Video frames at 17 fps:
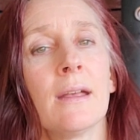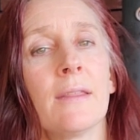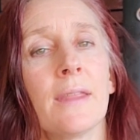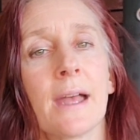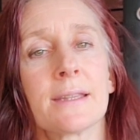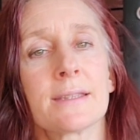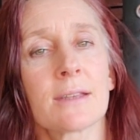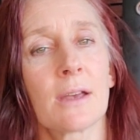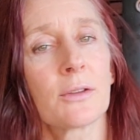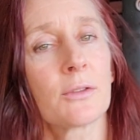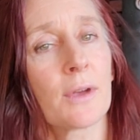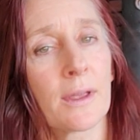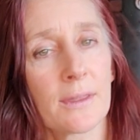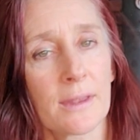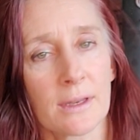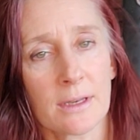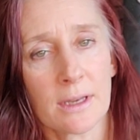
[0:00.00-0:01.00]
that's a
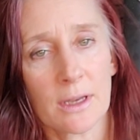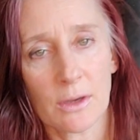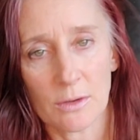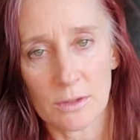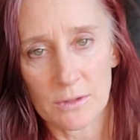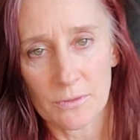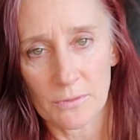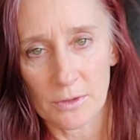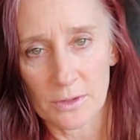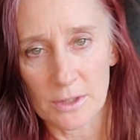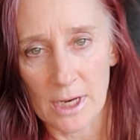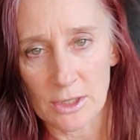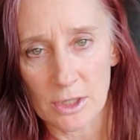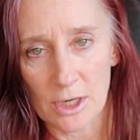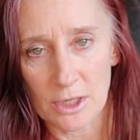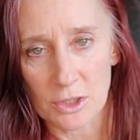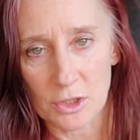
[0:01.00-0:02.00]
great thing to use for
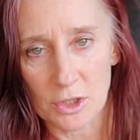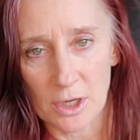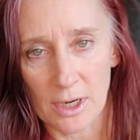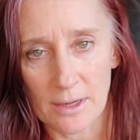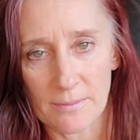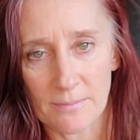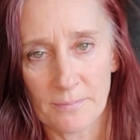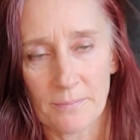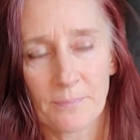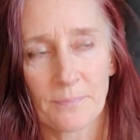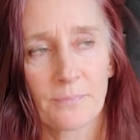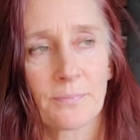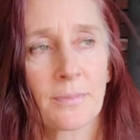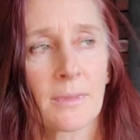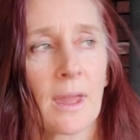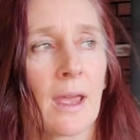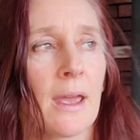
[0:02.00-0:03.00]
digestion.
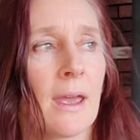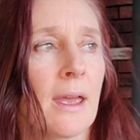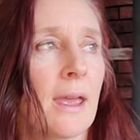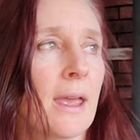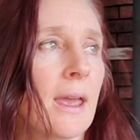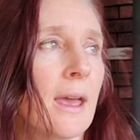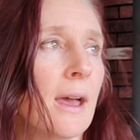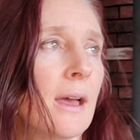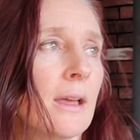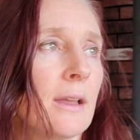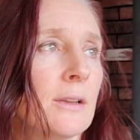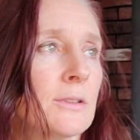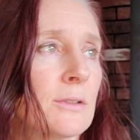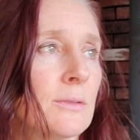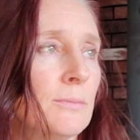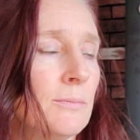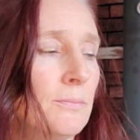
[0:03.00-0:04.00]

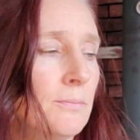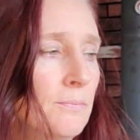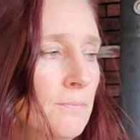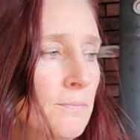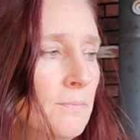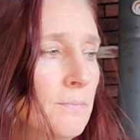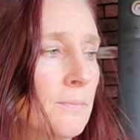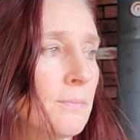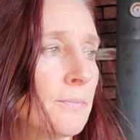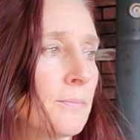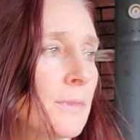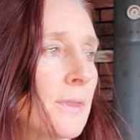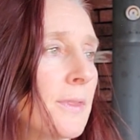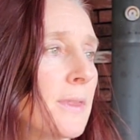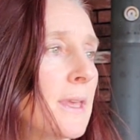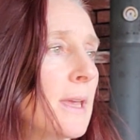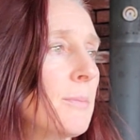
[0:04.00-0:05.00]
And
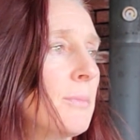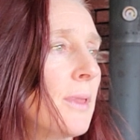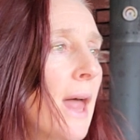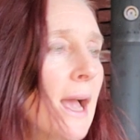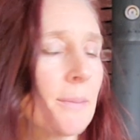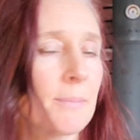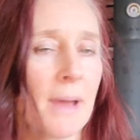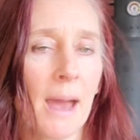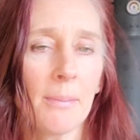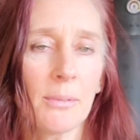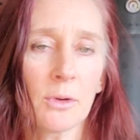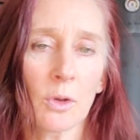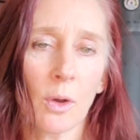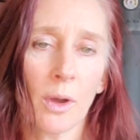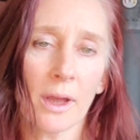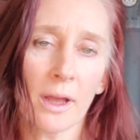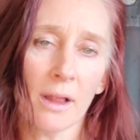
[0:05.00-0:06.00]
the black
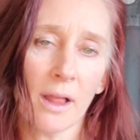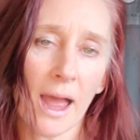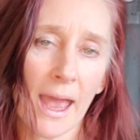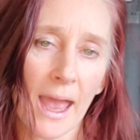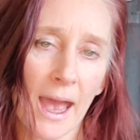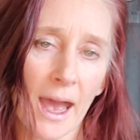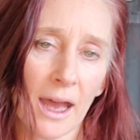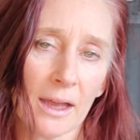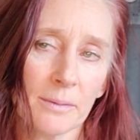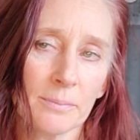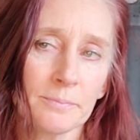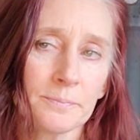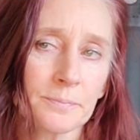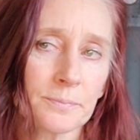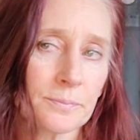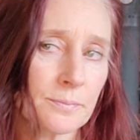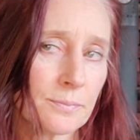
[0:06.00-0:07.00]
pepper oil I add
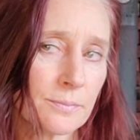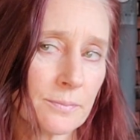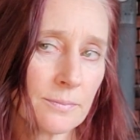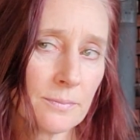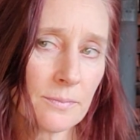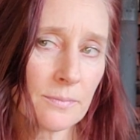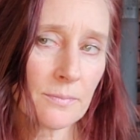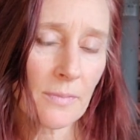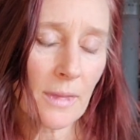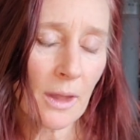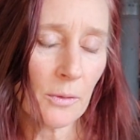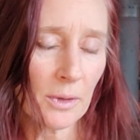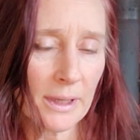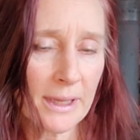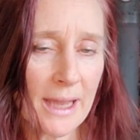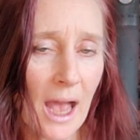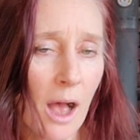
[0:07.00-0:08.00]

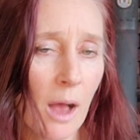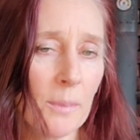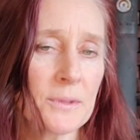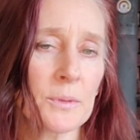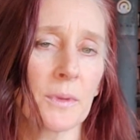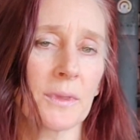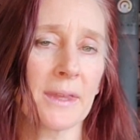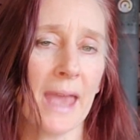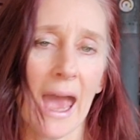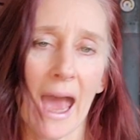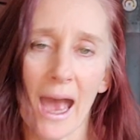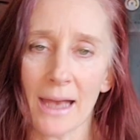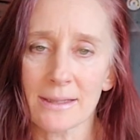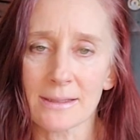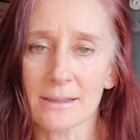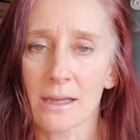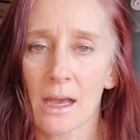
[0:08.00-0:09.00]
really helps with
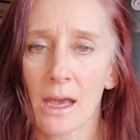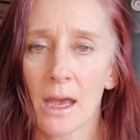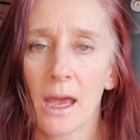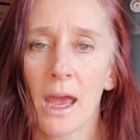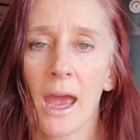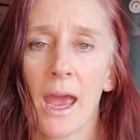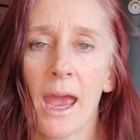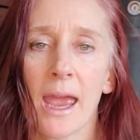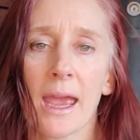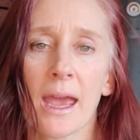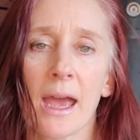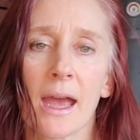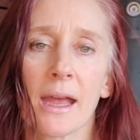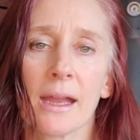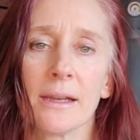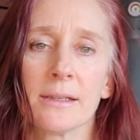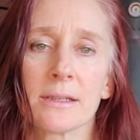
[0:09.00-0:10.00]
gas,
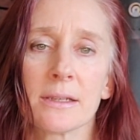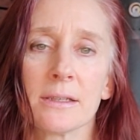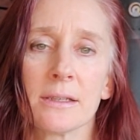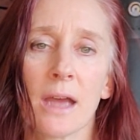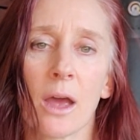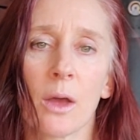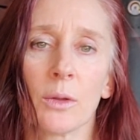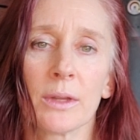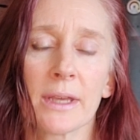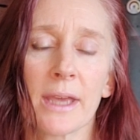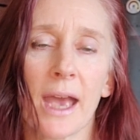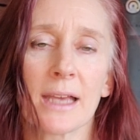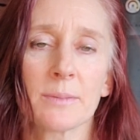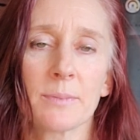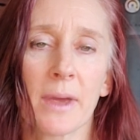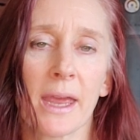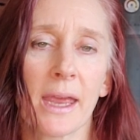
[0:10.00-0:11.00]
and not only
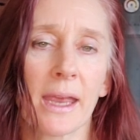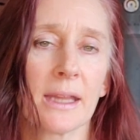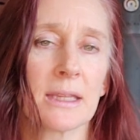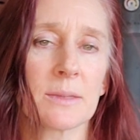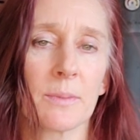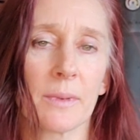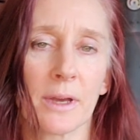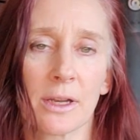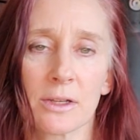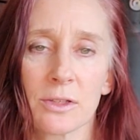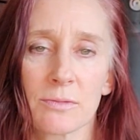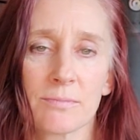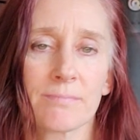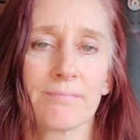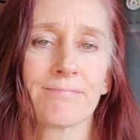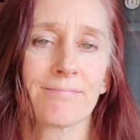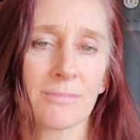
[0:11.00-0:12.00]
gas pains, but
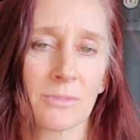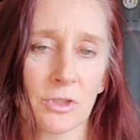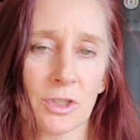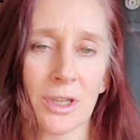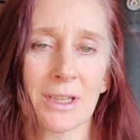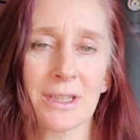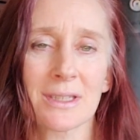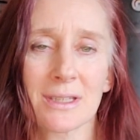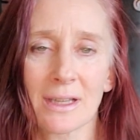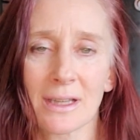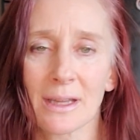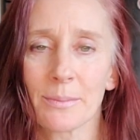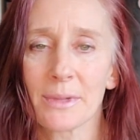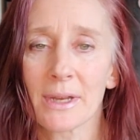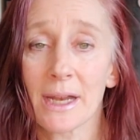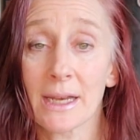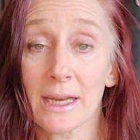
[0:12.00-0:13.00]
just
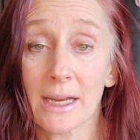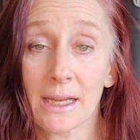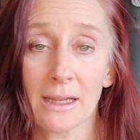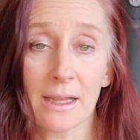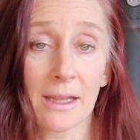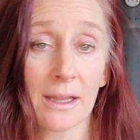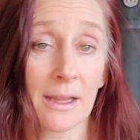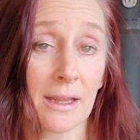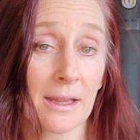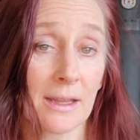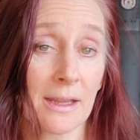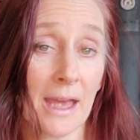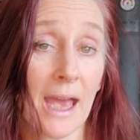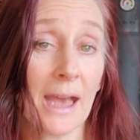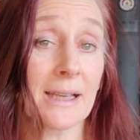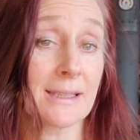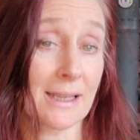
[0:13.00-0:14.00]
eliminating
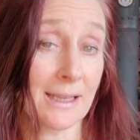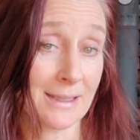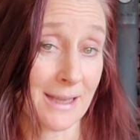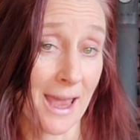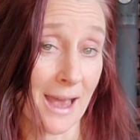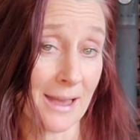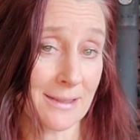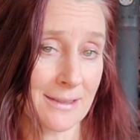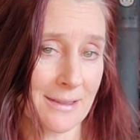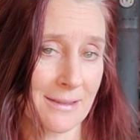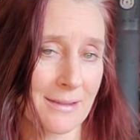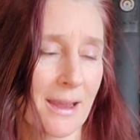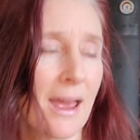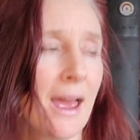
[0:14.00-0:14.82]
excess gas.